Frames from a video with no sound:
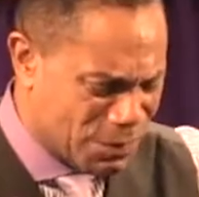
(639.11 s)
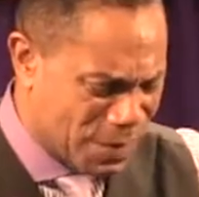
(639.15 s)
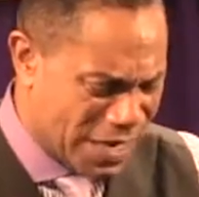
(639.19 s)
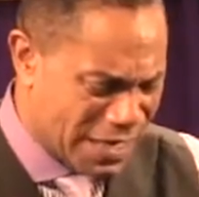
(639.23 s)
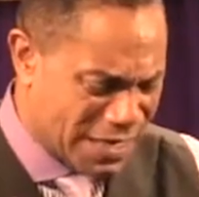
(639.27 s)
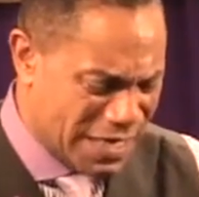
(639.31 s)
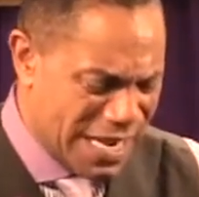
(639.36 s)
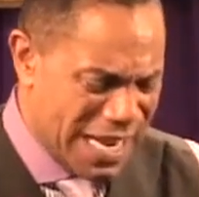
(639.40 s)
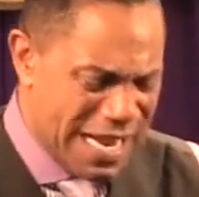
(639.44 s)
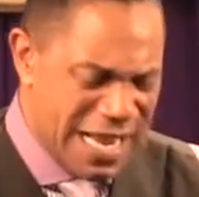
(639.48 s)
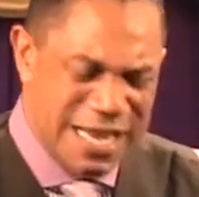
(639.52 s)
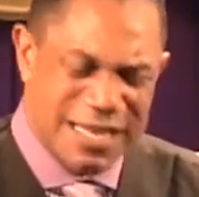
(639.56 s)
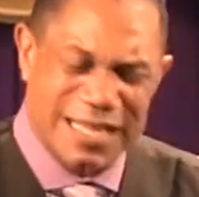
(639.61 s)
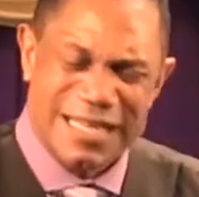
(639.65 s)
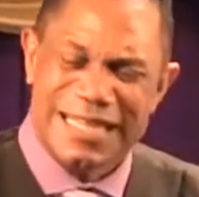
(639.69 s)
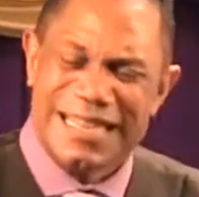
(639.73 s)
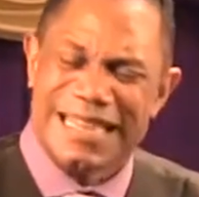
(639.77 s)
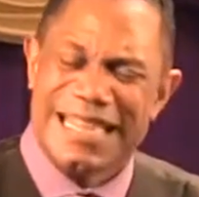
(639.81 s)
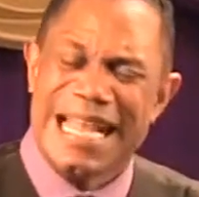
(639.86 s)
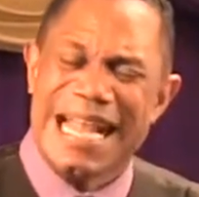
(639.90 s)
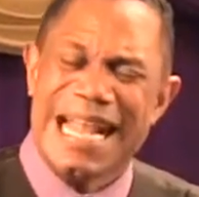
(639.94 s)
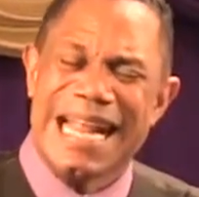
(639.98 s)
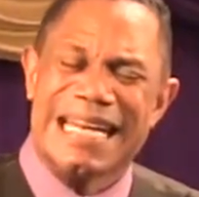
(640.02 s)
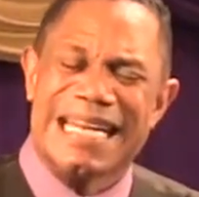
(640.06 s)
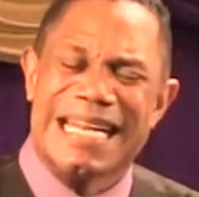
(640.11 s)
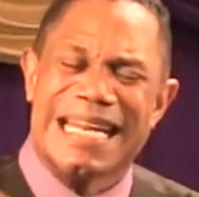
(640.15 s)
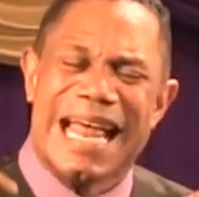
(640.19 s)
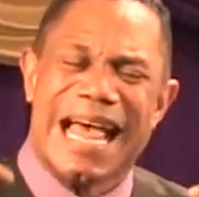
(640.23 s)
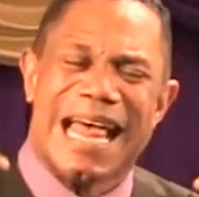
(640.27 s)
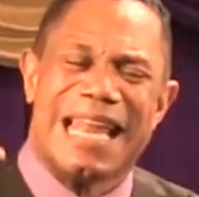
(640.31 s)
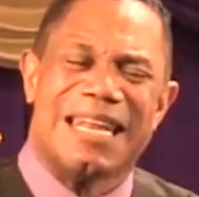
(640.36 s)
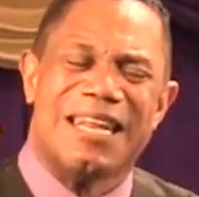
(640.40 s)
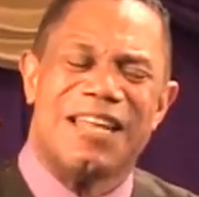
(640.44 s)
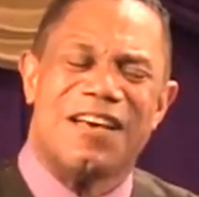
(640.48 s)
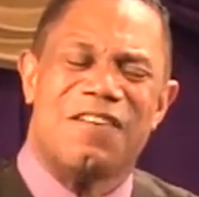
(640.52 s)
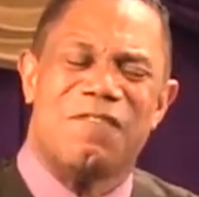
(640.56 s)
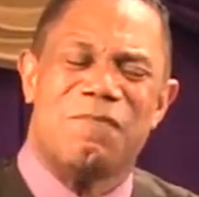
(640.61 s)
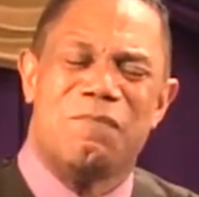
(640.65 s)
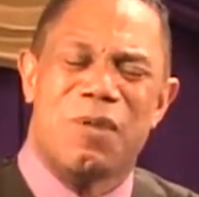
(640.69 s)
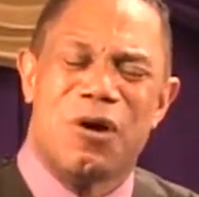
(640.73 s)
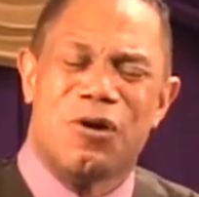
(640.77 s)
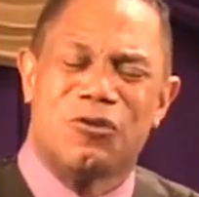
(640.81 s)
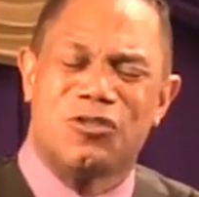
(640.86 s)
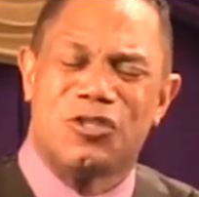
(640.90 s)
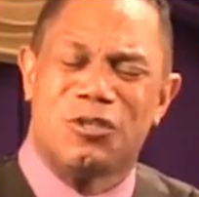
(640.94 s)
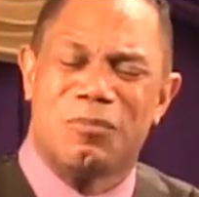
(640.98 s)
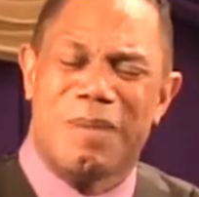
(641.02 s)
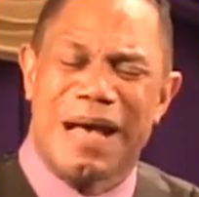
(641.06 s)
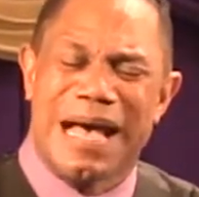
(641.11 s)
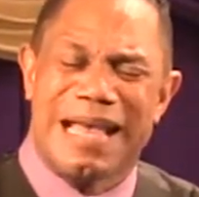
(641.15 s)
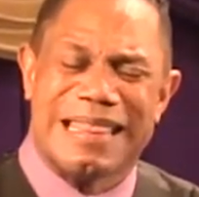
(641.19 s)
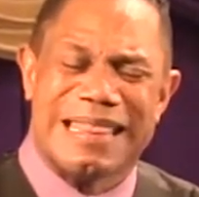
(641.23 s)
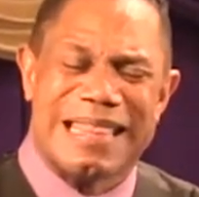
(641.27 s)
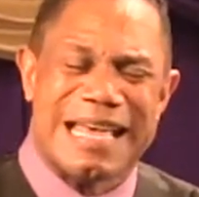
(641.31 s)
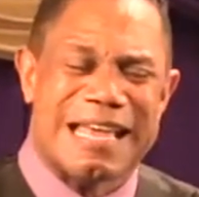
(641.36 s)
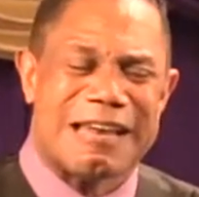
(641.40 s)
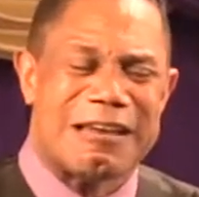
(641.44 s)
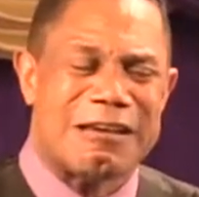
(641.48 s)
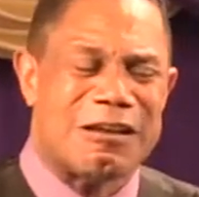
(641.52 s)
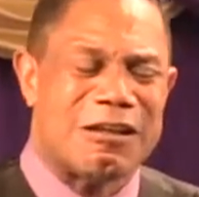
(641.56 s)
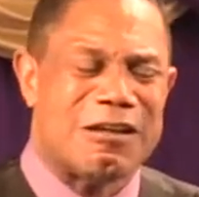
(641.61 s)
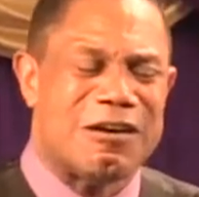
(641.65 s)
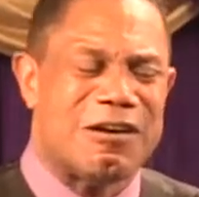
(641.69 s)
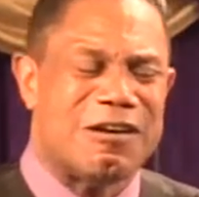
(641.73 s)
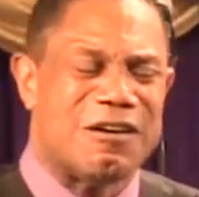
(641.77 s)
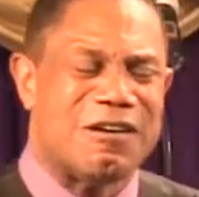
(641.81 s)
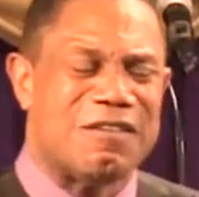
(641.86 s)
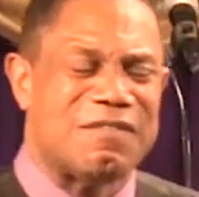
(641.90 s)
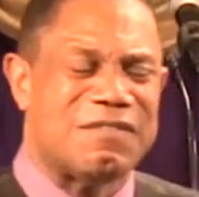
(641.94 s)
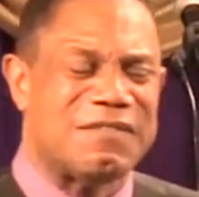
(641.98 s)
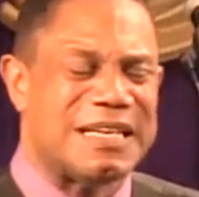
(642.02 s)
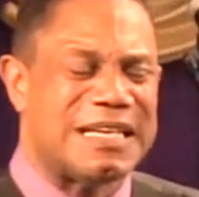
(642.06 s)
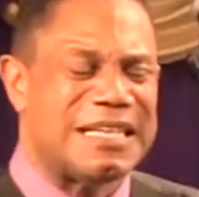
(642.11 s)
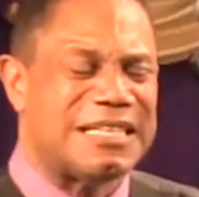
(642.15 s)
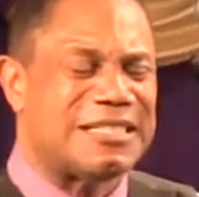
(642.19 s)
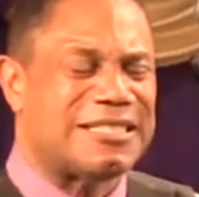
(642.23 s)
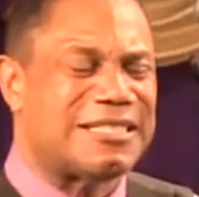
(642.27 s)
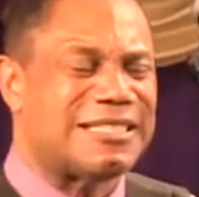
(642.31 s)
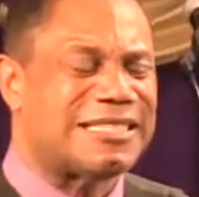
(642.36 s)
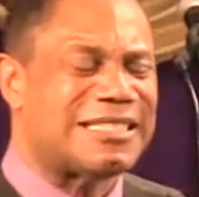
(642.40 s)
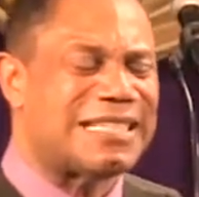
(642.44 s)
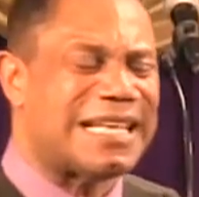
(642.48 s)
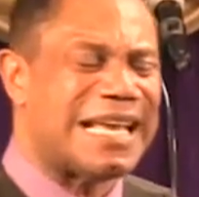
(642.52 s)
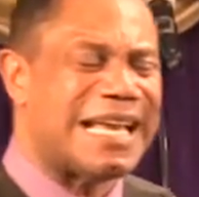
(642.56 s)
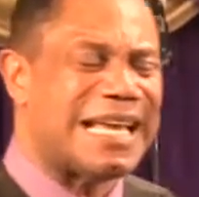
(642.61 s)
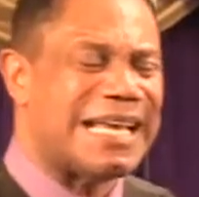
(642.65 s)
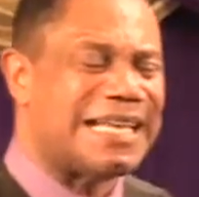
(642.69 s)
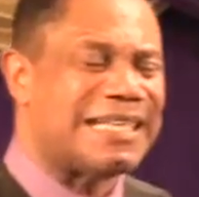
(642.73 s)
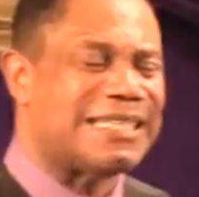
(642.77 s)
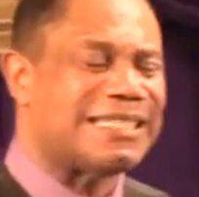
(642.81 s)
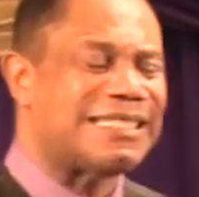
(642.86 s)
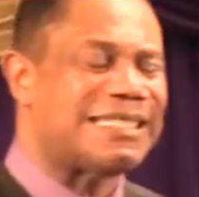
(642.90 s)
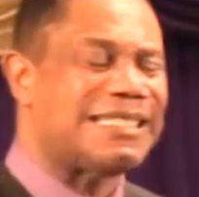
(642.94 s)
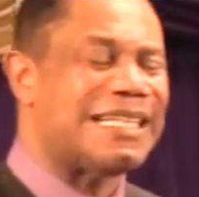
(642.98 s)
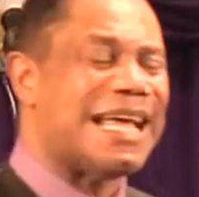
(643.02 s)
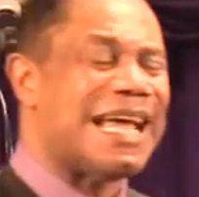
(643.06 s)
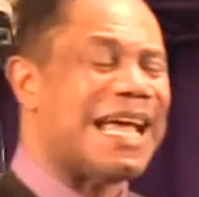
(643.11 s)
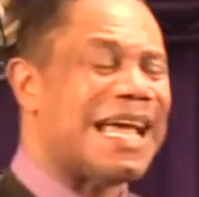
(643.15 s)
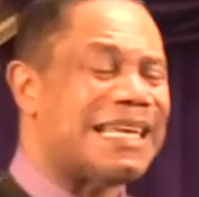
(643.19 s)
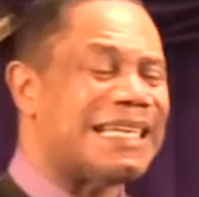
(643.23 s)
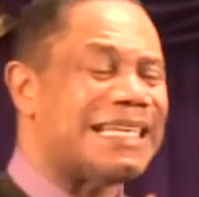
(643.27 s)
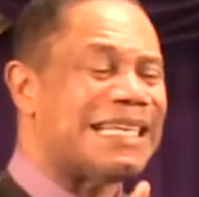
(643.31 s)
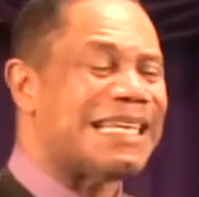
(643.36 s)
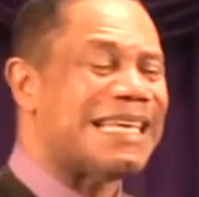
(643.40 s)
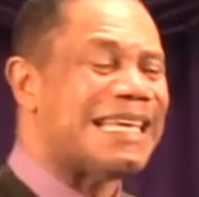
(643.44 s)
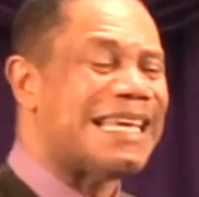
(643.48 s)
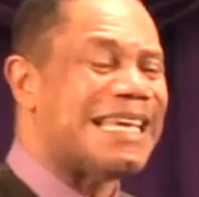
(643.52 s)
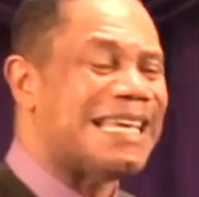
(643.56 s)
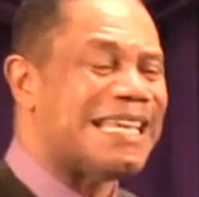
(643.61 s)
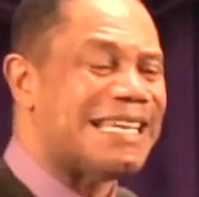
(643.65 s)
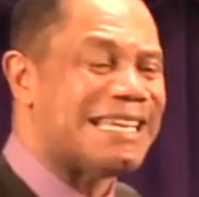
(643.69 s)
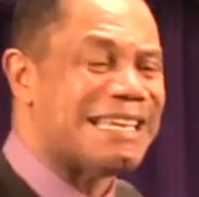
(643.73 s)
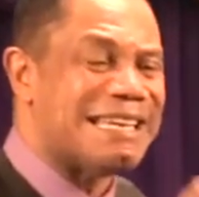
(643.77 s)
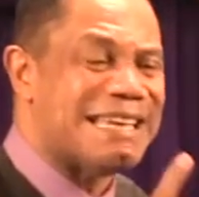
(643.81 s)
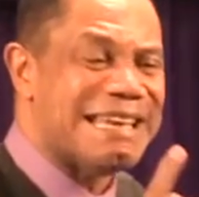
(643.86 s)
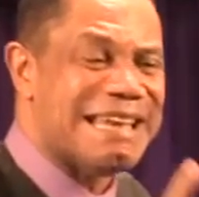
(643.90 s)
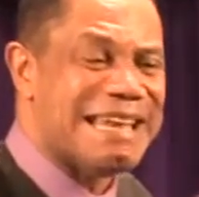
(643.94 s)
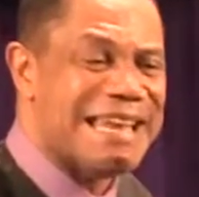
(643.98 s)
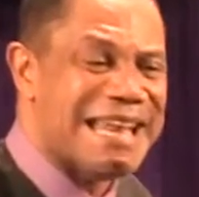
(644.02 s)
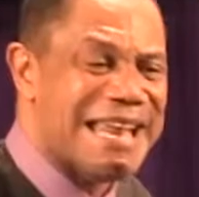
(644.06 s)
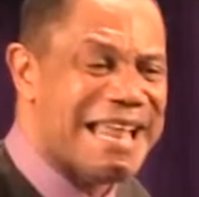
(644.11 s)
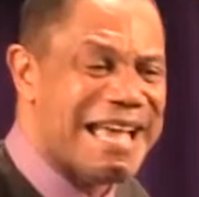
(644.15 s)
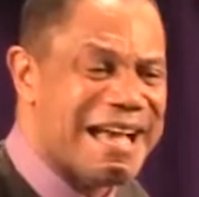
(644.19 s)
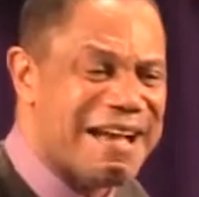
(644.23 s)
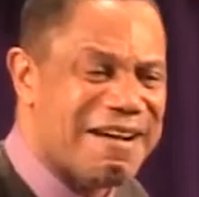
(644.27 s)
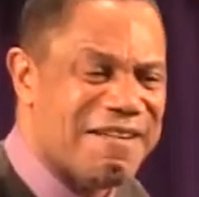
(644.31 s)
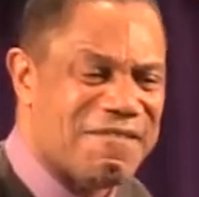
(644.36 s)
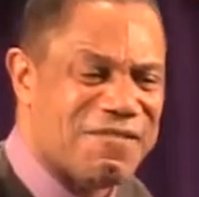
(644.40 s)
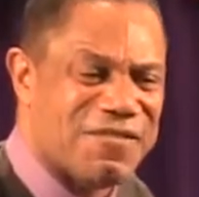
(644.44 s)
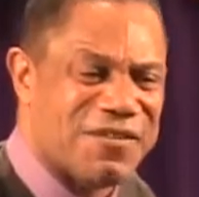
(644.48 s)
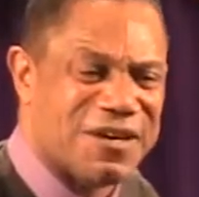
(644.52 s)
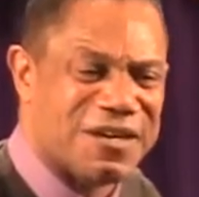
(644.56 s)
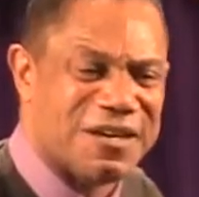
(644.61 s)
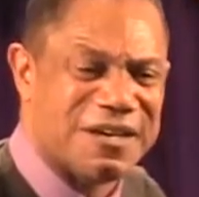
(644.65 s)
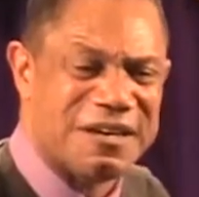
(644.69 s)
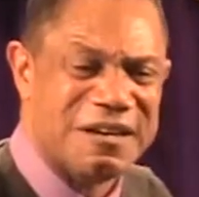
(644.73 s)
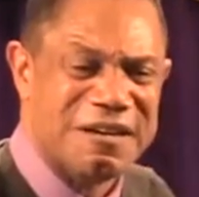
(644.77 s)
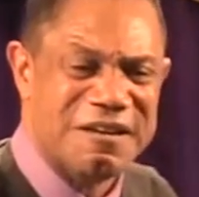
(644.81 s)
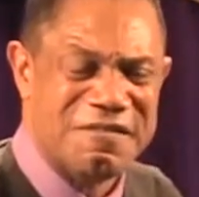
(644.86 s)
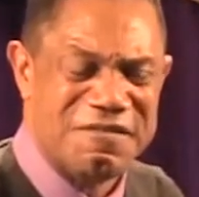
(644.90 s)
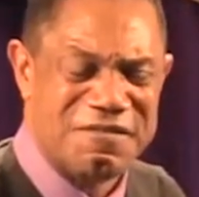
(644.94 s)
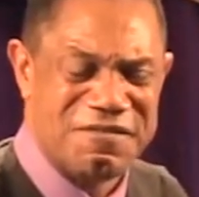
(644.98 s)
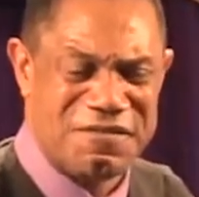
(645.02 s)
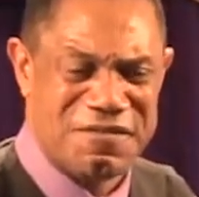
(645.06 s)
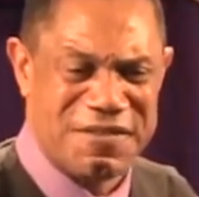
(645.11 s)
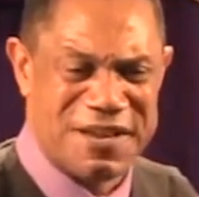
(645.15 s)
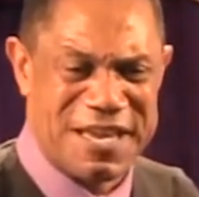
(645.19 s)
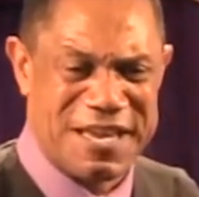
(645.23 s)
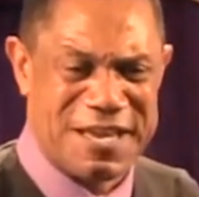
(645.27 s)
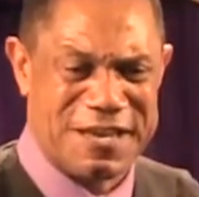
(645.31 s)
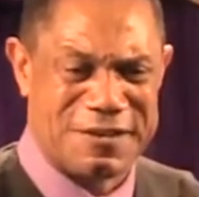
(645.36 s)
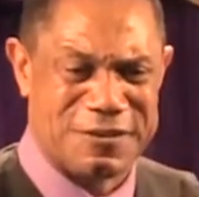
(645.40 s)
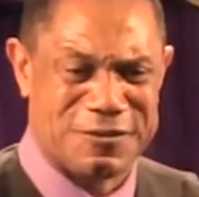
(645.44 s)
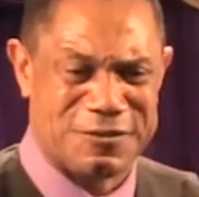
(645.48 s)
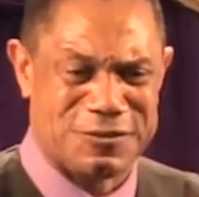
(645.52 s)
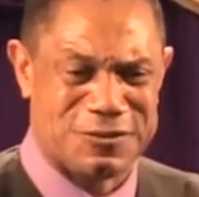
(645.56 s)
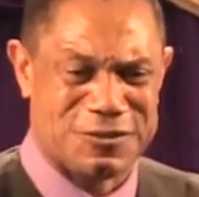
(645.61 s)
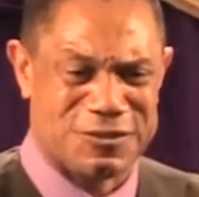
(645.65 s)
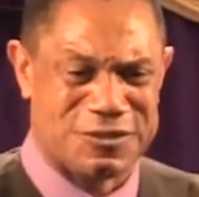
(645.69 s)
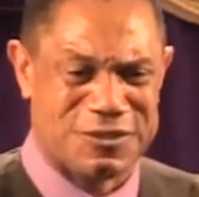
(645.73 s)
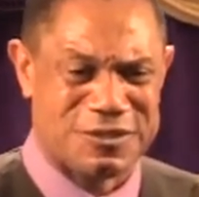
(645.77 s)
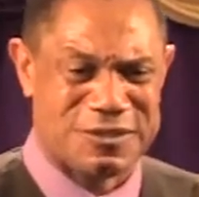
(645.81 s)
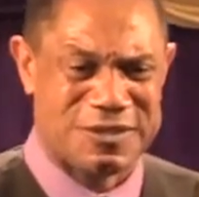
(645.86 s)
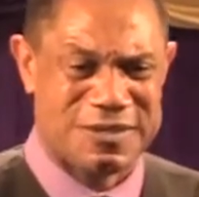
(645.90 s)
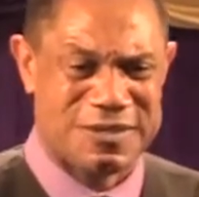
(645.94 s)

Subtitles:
but the thing that I love most about that love, it says that it never fails.